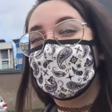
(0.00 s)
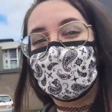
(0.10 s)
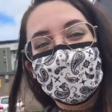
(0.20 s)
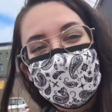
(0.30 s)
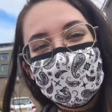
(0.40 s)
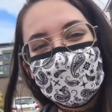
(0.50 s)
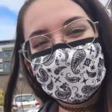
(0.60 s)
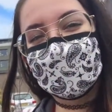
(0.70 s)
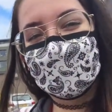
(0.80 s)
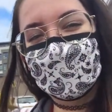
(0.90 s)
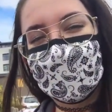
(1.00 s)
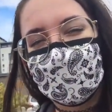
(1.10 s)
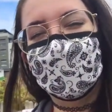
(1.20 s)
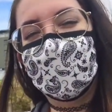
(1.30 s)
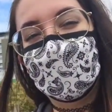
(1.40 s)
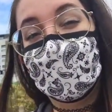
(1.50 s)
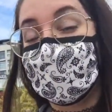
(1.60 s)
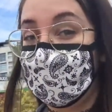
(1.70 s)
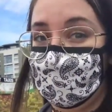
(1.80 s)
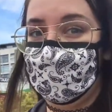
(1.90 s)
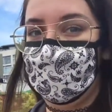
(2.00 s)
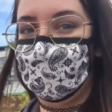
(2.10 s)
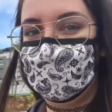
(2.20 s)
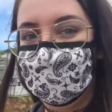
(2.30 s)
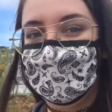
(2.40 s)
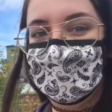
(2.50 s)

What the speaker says: for a change, I didn't spend that much on myself,